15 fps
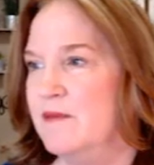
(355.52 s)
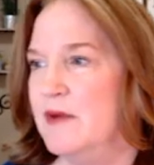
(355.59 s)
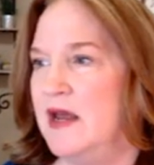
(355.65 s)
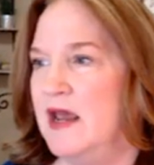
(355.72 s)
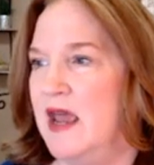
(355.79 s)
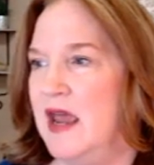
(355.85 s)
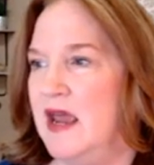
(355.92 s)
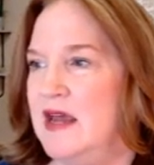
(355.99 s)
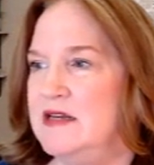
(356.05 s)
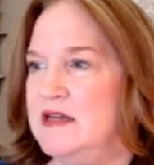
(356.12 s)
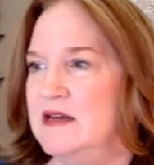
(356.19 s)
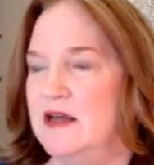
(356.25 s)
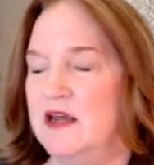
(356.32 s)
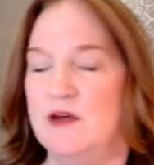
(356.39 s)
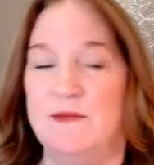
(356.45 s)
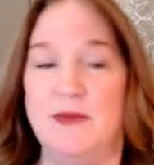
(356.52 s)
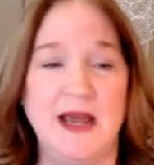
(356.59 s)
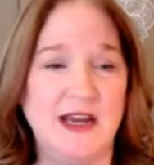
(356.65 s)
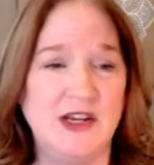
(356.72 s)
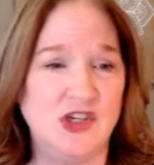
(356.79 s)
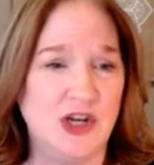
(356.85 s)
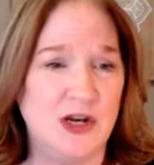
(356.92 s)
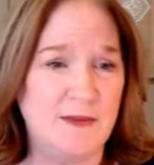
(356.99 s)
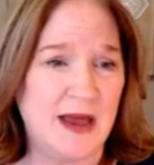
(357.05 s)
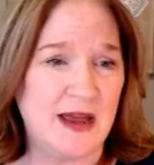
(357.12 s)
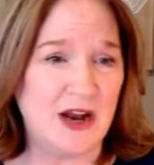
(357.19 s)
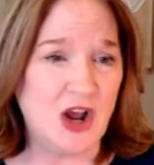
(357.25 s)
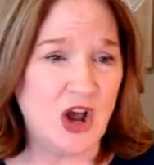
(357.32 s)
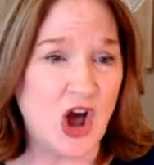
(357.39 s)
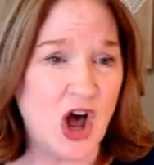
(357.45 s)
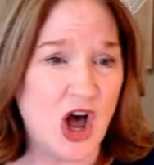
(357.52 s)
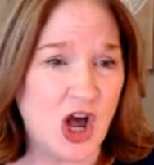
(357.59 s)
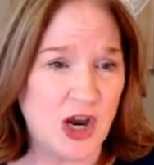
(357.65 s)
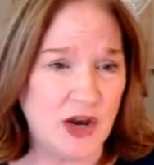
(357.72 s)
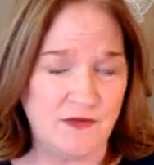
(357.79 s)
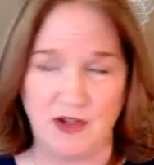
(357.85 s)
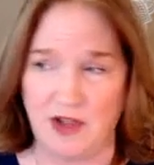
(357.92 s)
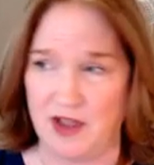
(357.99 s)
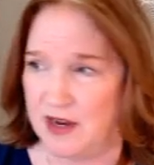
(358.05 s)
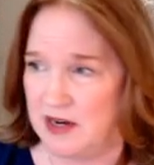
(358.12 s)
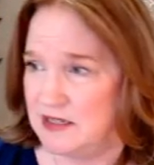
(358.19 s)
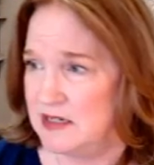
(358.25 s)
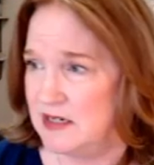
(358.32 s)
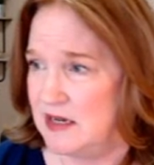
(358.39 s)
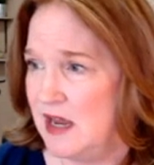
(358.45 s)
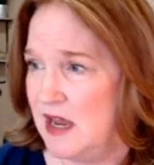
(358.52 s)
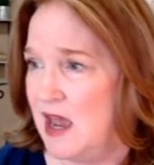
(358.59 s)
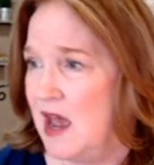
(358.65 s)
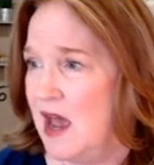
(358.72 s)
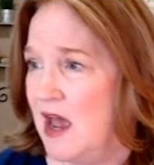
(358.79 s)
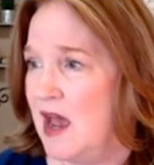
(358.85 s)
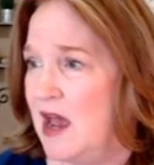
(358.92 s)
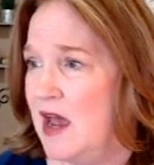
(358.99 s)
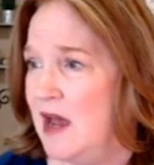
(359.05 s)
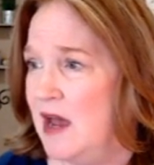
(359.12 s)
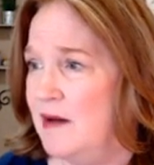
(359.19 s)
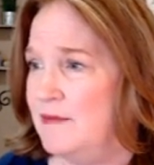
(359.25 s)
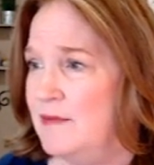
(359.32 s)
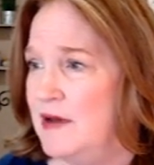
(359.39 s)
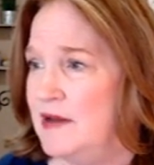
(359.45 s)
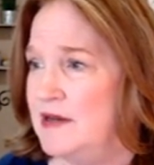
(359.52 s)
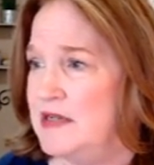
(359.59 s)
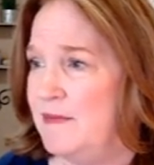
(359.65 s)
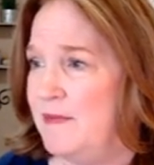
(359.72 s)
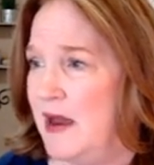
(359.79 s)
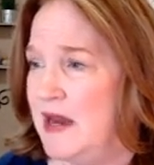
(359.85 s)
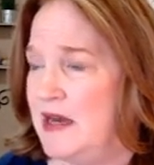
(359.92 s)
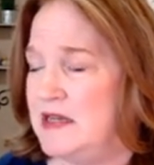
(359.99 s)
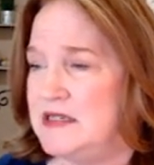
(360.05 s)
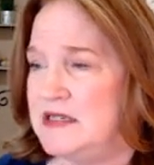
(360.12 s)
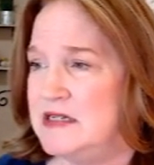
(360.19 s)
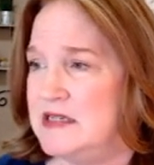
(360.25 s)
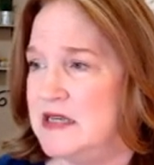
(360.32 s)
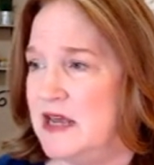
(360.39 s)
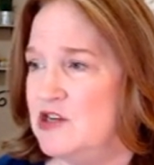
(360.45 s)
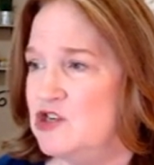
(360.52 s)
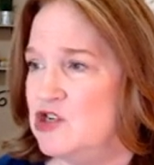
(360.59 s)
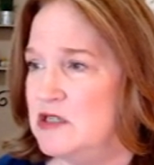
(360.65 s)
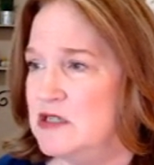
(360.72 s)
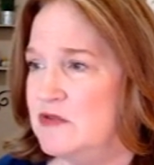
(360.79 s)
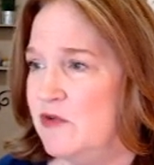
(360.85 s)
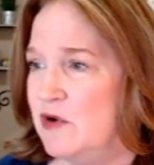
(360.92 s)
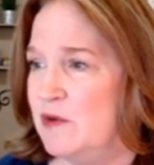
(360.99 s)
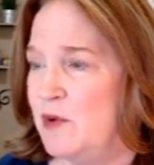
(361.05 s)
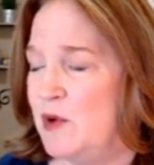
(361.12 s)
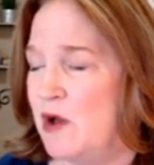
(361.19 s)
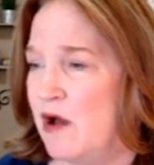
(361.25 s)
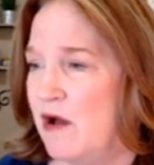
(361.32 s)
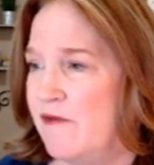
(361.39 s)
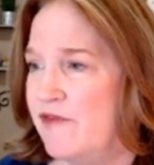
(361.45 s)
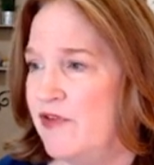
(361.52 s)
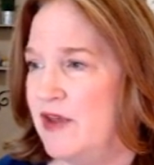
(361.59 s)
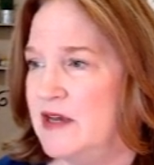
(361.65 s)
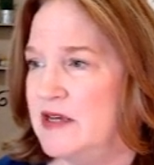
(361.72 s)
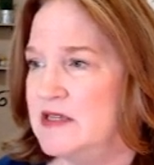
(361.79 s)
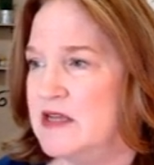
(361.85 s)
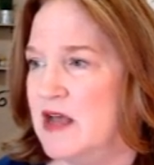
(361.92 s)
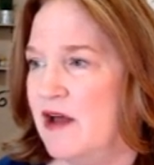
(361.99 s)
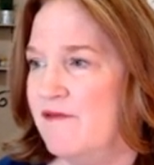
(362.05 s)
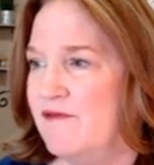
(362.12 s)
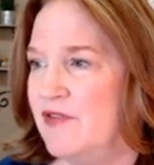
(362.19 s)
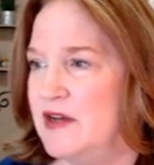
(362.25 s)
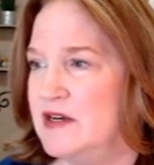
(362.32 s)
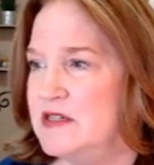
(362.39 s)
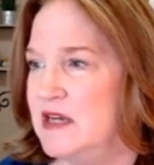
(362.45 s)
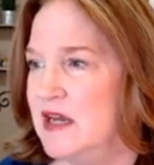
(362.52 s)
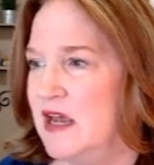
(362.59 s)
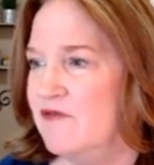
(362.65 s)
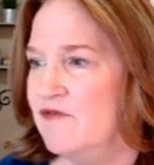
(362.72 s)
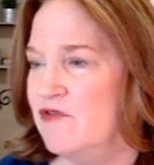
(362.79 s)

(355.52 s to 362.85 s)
Communication about a conflict. Debates, discussions, verbal conflicts, conflicting